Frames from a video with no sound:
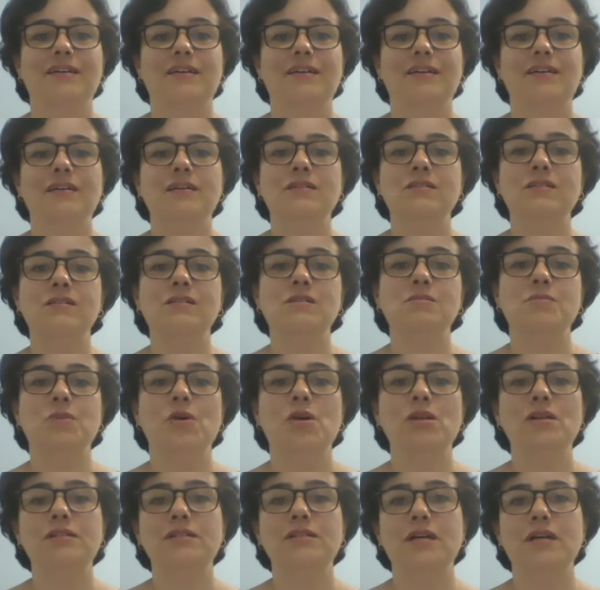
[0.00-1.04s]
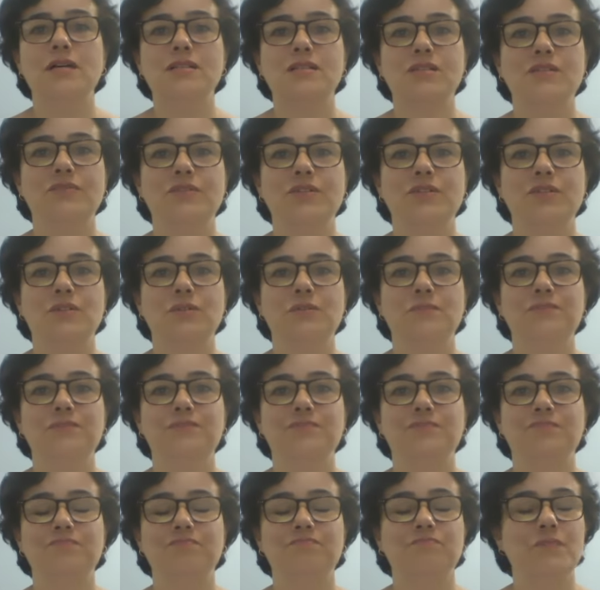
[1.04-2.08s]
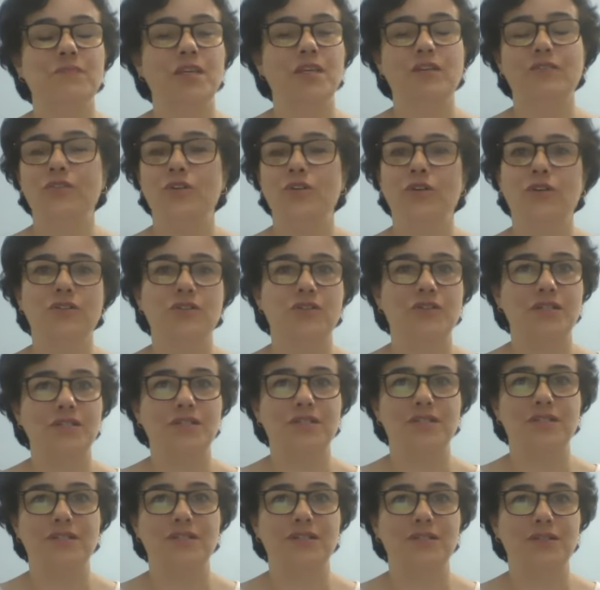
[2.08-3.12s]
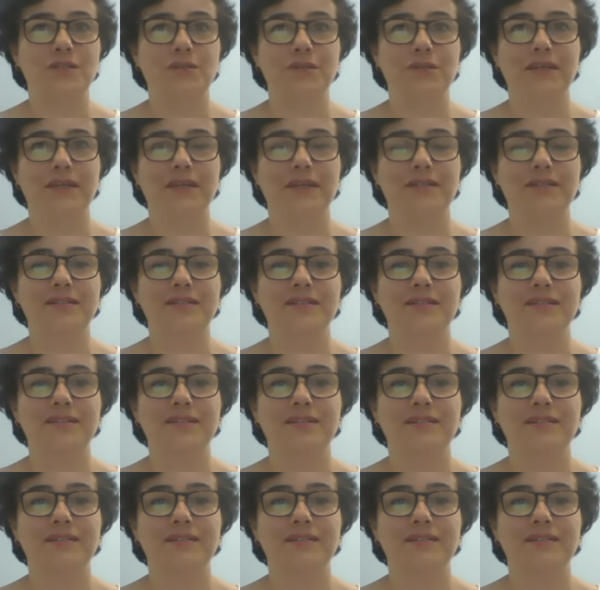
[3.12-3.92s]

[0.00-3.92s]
Here's a small task for you if you're interested in doing it.